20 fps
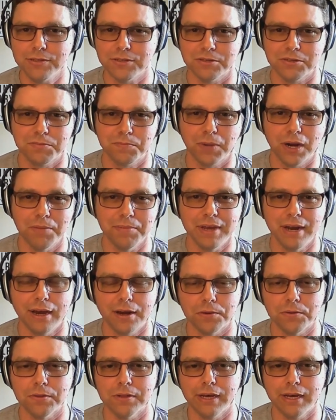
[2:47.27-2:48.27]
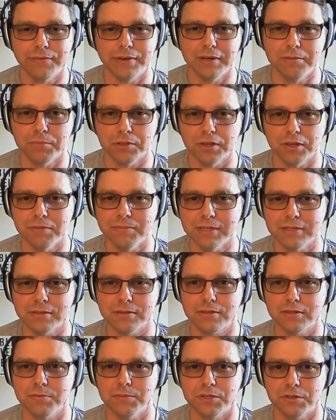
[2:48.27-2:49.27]
There's probably not a whole lot of unemployment
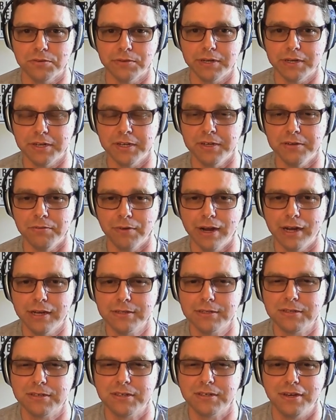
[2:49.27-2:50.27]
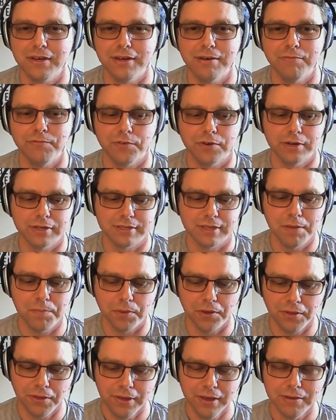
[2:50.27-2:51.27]
systems that are written in Rust, um, for
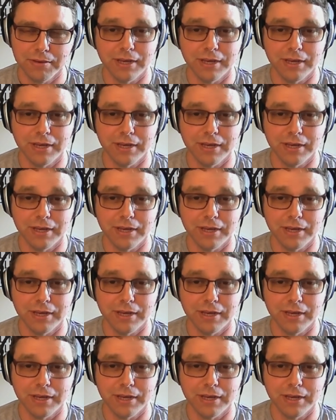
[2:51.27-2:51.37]
example.